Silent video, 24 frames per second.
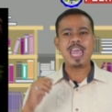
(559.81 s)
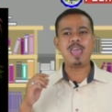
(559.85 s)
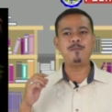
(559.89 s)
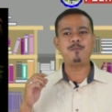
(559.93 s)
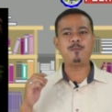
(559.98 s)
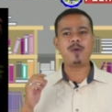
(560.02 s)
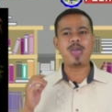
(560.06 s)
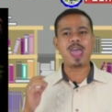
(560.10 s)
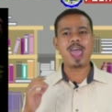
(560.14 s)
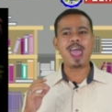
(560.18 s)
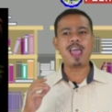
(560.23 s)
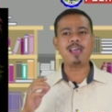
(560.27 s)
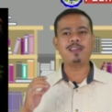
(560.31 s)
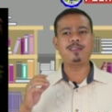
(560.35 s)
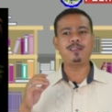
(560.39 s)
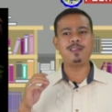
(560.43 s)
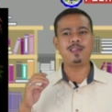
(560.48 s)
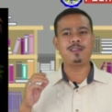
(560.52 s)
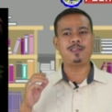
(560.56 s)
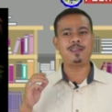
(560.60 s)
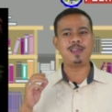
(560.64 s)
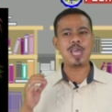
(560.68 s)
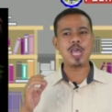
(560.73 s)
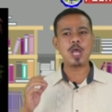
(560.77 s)
If x
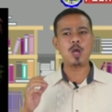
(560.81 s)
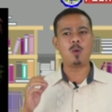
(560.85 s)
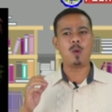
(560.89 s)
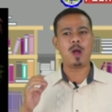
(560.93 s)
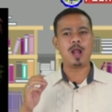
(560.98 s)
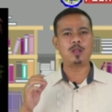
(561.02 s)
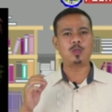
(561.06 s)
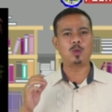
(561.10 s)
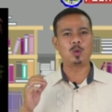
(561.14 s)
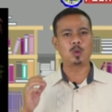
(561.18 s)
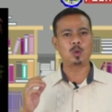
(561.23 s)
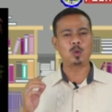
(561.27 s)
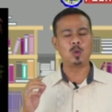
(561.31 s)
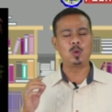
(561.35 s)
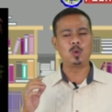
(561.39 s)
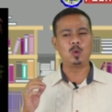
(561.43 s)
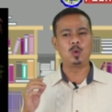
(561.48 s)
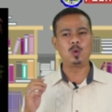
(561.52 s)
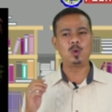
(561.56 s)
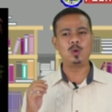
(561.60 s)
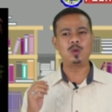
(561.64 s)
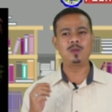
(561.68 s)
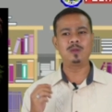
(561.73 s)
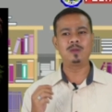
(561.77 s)
is equal to
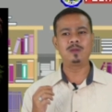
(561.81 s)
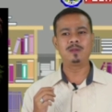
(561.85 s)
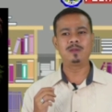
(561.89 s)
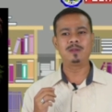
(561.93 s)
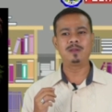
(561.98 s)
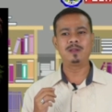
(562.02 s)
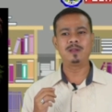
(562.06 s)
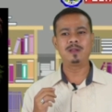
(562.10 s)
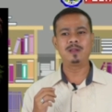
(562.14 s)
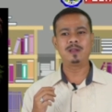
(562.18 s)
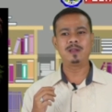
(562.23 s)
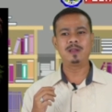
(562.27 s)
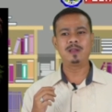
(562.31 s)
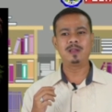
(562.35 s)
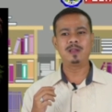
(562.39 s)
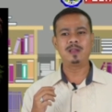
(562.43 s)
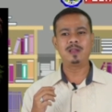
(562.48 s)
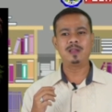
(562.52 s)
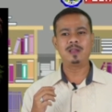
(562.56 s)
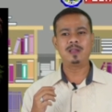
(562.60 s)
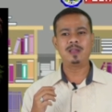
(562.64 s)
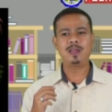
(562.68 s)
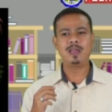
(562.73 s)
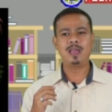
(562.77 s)
2,
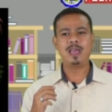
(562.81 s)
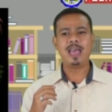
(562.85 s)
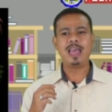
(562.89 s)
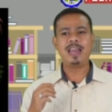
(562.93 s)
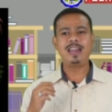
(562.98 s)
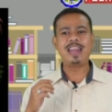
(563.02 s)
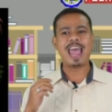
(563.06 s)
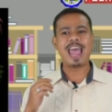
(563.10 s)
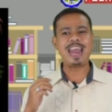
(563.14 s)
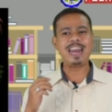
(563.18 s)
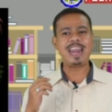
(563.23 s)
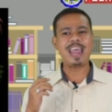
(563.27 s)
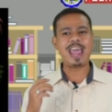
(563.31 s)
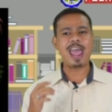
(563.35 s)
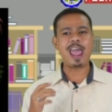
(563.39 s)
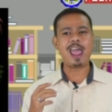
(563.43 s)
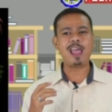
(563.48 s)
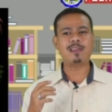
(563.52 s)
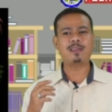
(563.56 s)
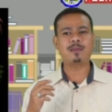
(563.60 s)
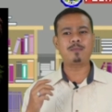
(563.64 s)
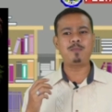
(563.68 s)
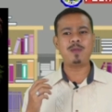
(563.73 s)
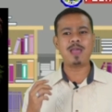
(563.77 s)
then
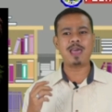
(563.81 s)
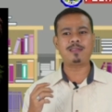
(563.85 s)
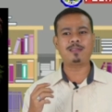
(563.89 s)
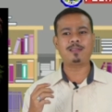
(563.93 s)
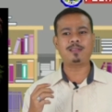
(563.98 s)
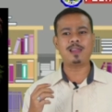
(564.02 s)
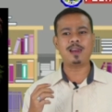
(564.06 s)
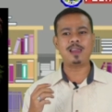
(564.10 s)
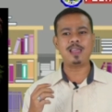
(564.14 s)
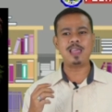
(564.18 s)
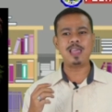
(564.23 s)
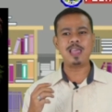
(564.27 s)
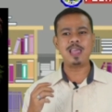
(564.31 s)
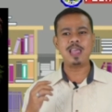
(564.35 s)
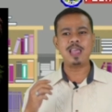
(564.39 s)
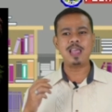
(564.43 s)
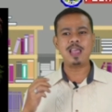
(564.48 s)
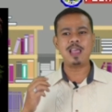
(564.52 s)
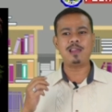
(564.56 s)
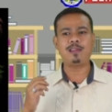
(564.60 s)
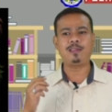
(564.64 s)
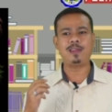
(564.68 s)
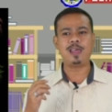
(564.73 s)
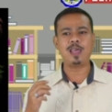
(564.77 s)
x plus 3
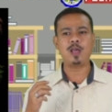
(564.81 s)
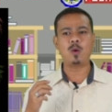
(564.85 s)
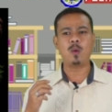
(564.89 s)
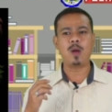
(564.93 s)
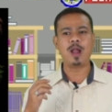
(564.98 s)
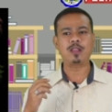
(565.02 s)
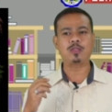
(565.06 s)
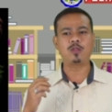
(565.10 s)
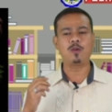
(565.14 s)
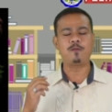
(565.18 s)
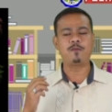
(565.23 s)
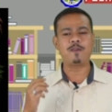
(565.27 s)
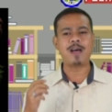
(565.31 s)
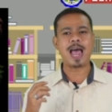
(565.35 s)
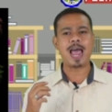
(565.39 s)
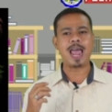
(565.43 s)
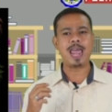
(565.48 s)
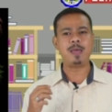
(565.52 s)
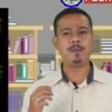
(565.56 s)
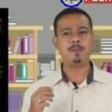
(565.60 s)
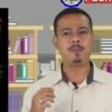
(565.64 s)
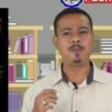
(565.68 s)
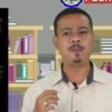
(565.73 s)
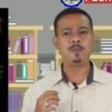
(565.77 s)
is equal to
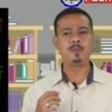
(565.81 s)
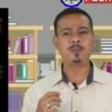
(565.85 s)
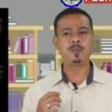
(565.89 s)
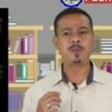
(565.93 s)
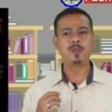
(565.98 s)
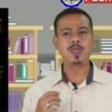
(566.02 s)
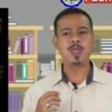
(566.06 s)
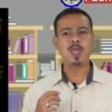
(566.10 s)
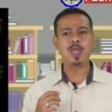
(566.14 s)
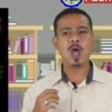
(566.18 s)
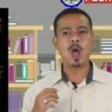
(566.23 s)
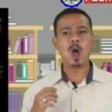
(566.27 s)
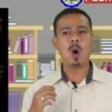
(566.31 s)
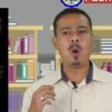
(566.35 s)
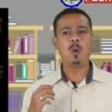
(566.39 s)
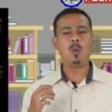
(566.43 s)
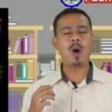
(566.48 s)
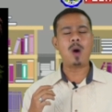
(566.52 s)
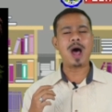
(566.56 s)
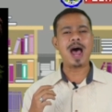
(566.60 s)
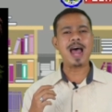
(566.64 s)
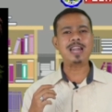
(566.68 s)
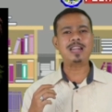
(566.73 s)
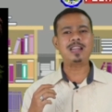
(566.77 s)
5.
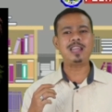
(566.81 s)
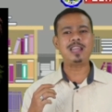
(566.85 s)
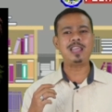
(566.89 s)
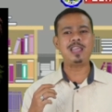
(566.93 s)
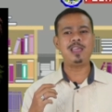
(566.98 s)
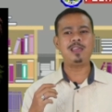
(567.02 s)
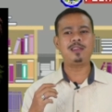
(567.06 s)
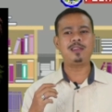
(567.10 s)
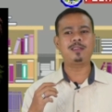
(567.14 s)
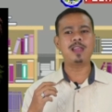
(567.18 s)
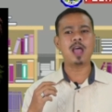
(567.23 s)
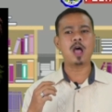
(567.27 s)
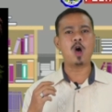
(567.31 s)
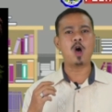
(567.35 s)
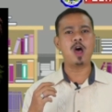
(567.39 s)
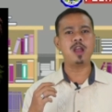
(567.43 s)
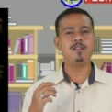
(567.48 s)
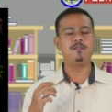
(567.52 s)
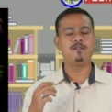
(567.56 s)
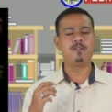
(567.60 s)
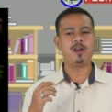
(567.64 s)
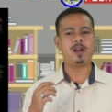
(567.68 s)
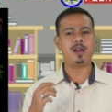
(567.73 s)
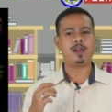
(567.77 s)
What is the
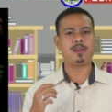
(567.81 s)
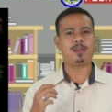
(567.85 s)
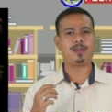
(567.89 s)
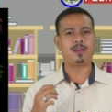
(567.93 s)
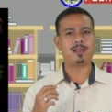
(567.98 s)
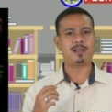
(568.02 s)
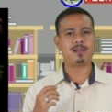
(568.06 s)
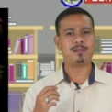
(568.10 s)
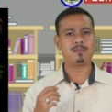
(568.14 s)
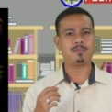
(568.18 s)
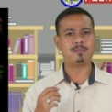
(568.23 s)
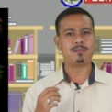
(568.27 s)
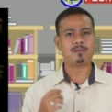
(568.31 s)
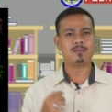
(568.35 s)
converse?